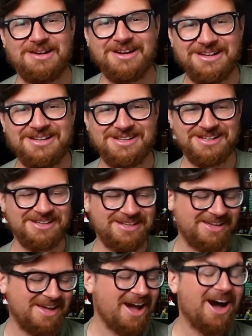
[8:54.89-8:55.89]

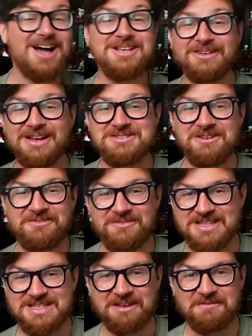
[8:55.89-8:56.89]
I thought that was a
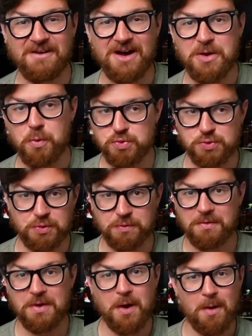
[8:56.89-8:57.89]
fitting final sort of
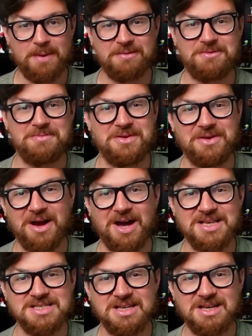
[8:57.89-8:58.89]
comment from you
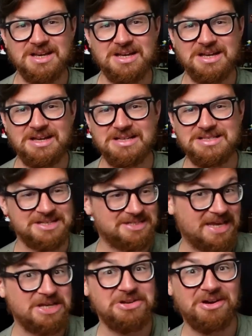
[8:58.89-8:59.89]
guys to
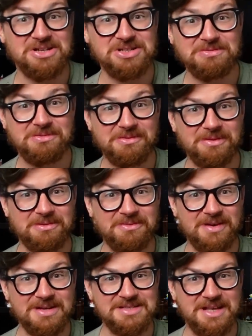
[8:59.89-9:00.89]
send you guys off with Fun with
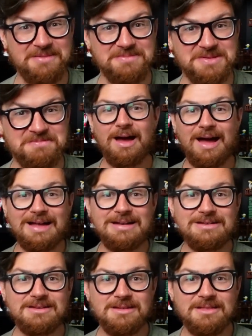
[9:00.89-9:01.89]
First Names.
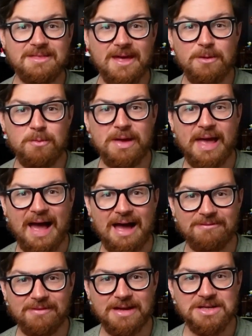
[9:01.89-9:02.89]
And there we
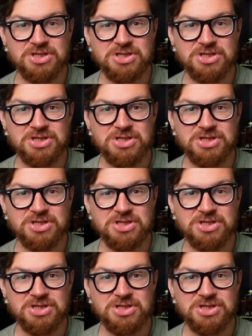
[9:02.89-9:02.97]
have it.